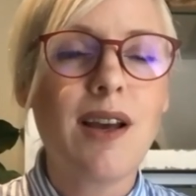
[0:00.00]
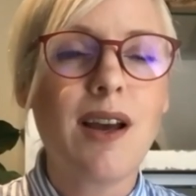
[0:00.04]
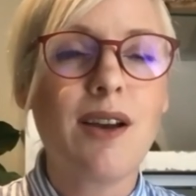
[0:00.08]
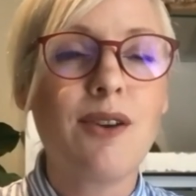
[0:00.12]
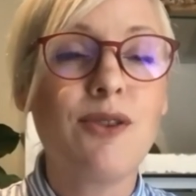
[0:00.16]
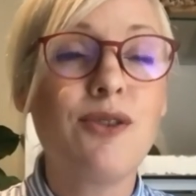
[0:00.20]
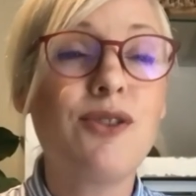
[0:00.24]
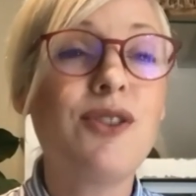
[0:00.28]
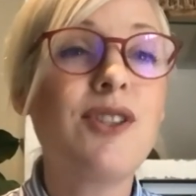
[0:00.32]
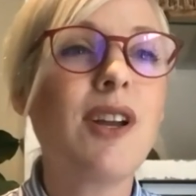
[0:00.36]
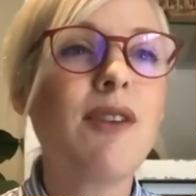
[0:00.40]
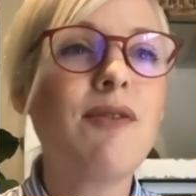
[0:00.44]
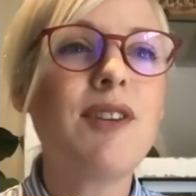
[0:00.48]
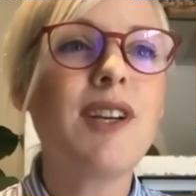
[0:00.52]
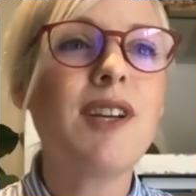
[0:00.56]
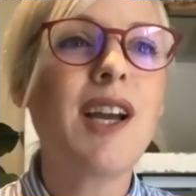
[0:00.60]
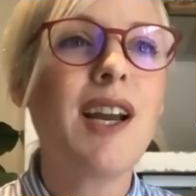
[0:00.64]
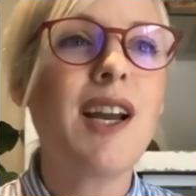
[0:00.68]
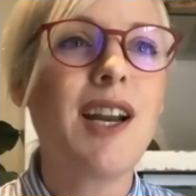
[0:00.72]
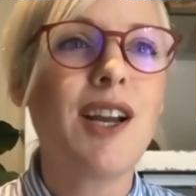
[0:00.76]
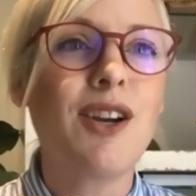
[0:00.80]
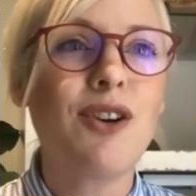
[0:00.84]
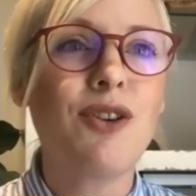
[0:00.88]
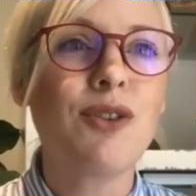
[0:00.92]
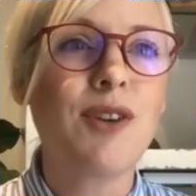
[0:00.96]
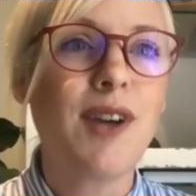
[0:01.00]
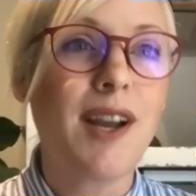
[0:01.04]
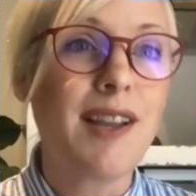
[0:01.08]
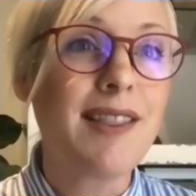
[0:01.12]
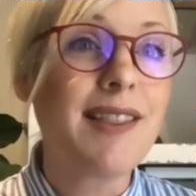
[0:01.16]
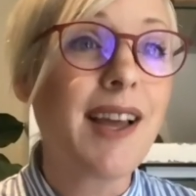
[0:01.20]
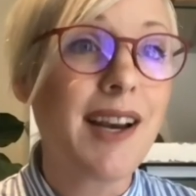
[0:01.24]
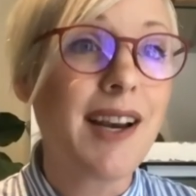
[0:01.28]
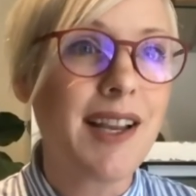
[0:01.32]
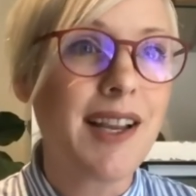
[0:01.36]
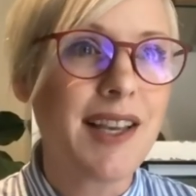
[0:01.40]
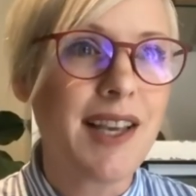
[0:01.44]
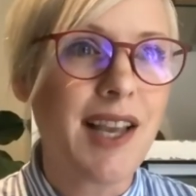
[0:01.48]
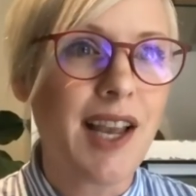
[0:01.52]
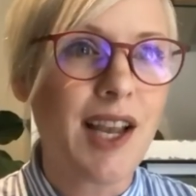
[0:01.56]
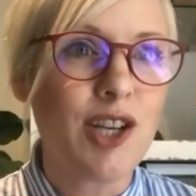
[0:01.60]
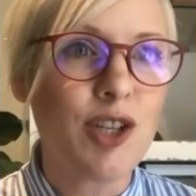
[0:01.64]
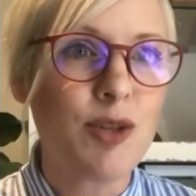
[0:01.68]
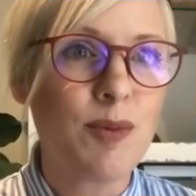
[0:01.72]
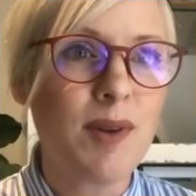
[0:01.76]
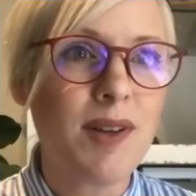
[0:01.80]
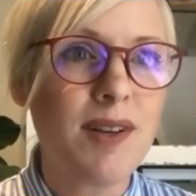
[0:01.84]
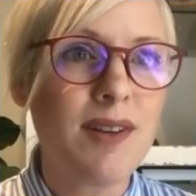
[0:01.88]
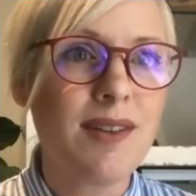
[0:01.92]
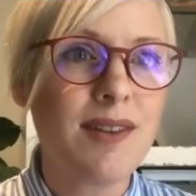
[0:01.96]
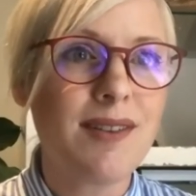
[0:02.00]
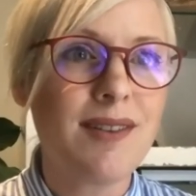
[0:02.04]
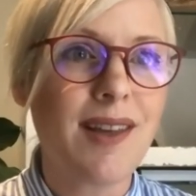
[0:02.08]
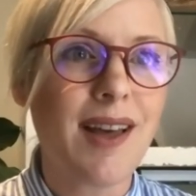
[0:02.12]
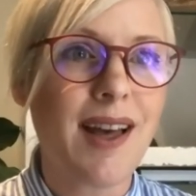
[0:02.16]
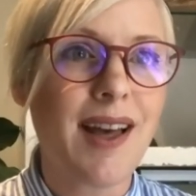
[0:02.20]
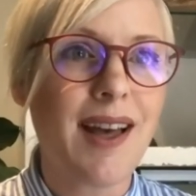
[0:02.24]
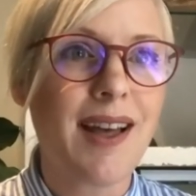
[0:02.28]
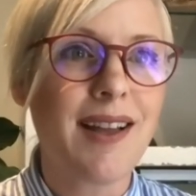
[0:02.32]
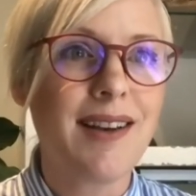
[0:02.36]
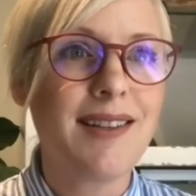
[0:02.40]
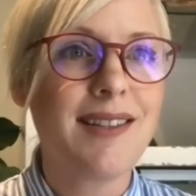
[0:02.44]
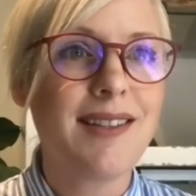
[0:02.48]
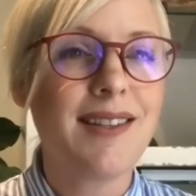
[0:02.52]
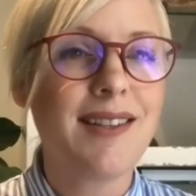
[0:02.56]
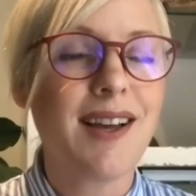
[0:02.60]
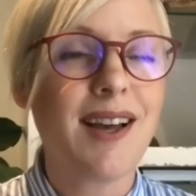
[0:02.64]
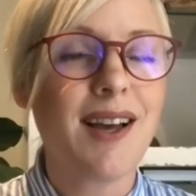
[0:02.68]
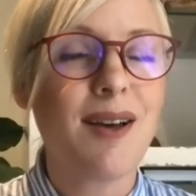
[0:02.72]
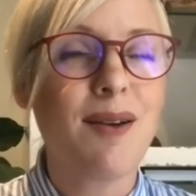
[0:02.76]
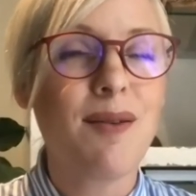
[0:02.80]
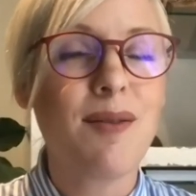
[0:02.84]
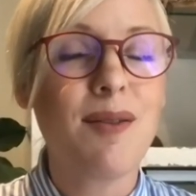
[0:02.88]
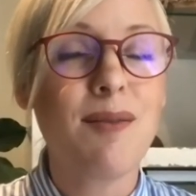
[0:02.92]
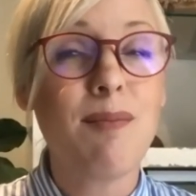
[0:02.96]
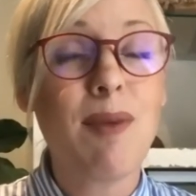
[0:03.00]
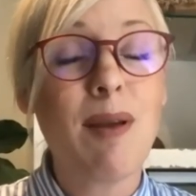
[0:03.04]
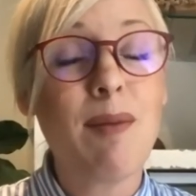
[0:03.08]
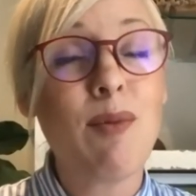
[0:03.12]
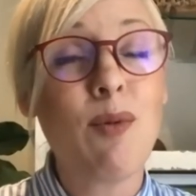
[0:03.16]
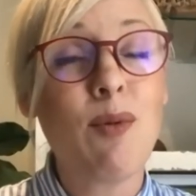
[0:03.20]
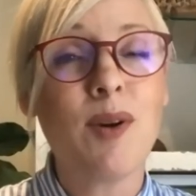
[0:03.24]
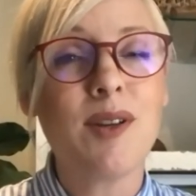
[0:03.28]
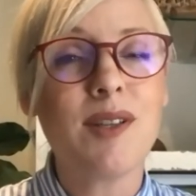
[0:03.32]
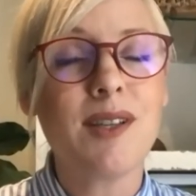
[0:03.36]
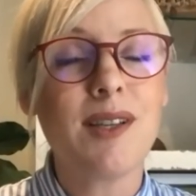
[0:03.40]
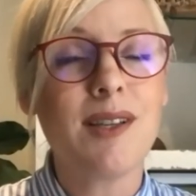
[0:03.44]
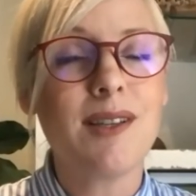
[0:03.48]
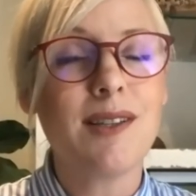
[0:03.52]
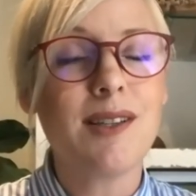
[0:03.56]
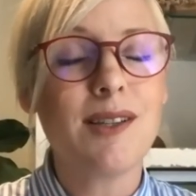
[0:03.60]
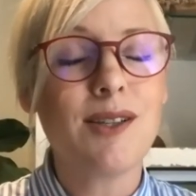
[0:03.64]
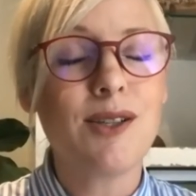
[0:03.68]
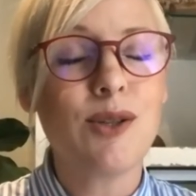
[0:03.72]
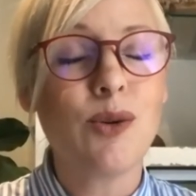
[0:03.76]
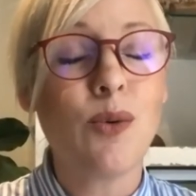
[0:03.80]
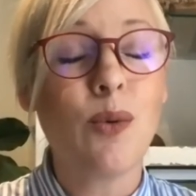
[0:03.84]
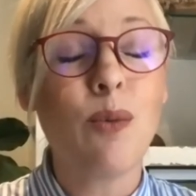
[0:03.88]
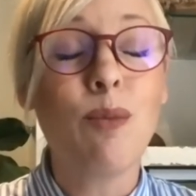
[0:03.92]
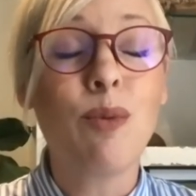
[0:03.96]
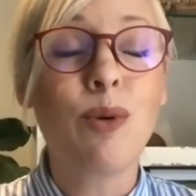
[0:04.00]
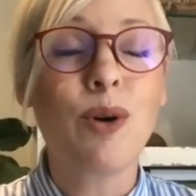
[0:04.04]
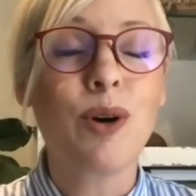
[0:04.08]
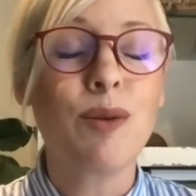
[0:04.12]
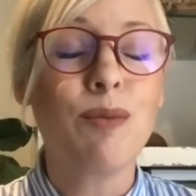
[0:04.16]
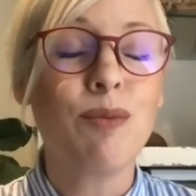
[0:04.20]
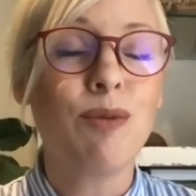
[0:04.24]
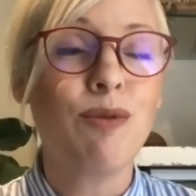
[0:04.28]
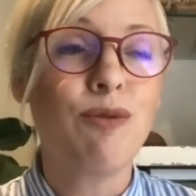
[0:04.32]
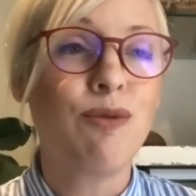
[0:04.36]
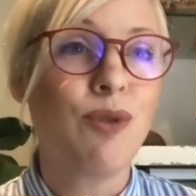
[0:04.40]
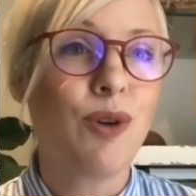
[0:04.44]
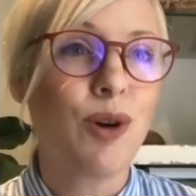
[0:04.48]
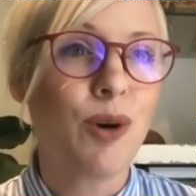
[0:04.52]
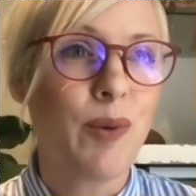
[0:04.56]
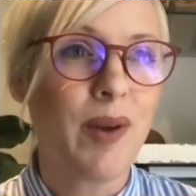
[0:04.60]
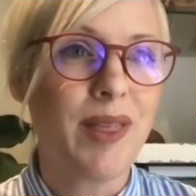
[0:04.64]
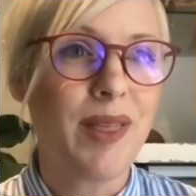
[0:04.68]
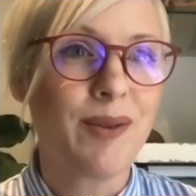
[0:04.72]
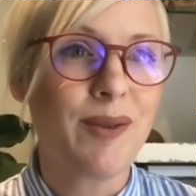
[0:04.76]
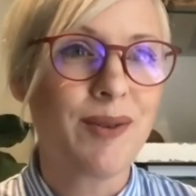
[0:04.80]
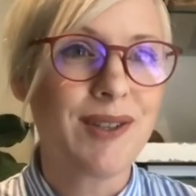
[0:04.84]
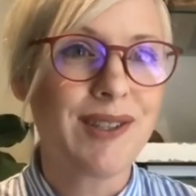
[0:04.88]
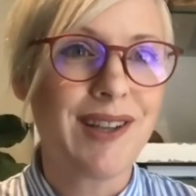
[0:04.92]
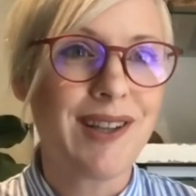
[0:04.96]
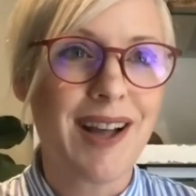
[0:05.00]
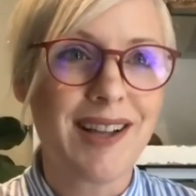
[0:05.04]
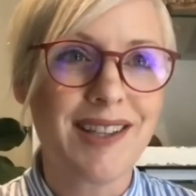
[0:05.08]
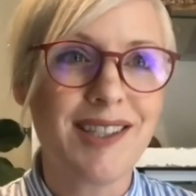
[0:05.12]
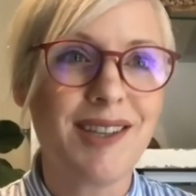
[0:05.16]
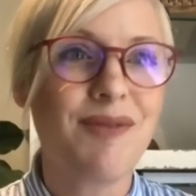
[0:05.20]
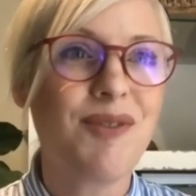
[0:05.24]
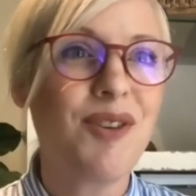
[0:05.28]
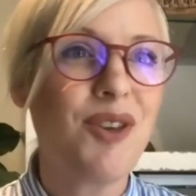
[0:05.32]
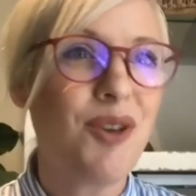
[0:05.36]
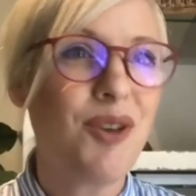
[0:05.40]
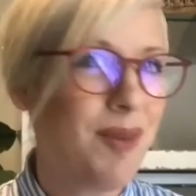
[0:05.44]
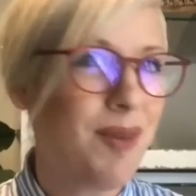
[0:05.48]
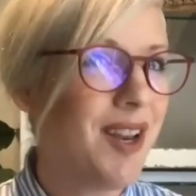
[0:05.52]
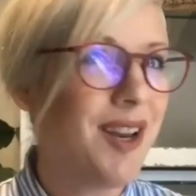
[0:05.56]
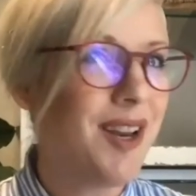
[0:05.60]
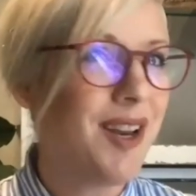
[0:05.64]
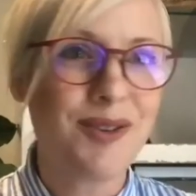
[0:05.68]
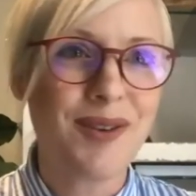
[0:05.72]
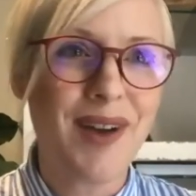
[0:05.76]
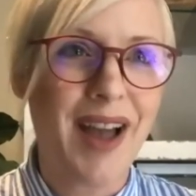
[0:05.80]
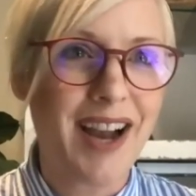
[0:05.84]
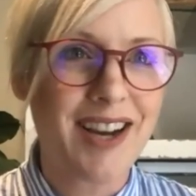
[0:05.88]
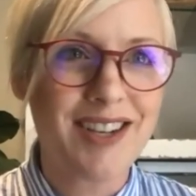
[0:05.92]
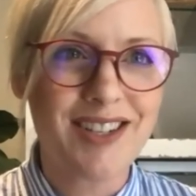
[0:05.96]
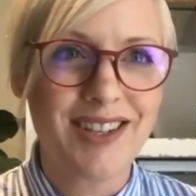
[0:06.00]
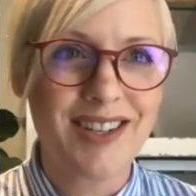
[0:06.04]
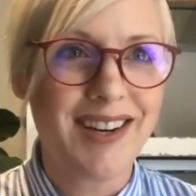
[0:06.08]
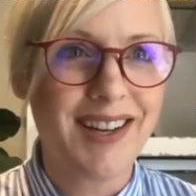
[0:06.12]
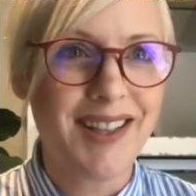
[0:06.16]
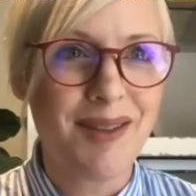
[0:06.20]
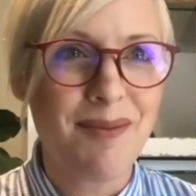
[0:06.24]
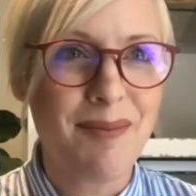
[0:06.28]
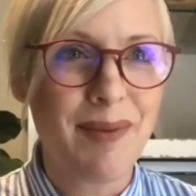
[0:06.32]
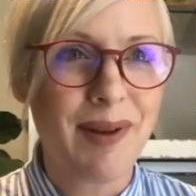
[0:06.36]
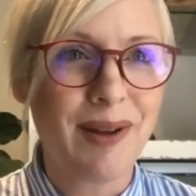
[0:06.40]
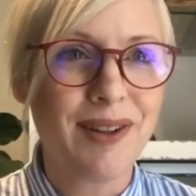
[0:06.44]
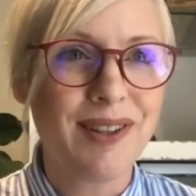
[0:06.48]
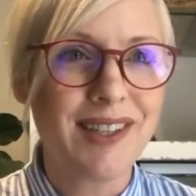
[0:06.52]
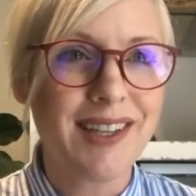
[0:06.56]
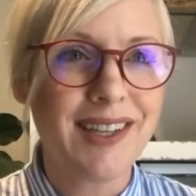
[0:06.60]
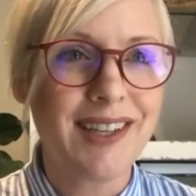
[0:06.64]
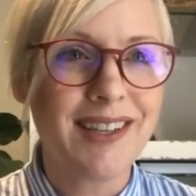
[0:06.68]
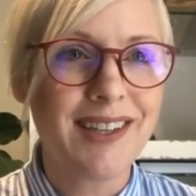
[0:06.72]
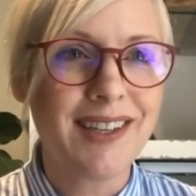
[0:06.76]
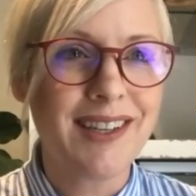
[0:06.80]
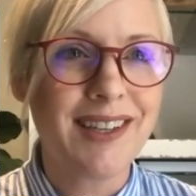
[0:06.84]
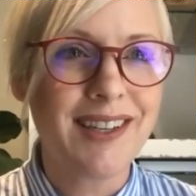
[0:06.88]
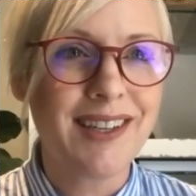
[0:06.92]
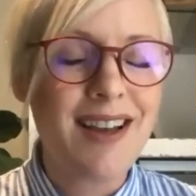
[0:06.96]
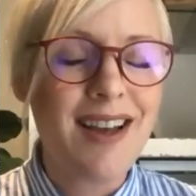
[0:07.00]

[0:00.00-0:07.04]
stuff to kind of create that engagement that maybe wasn't so important before when there was lots of human interaction in the building.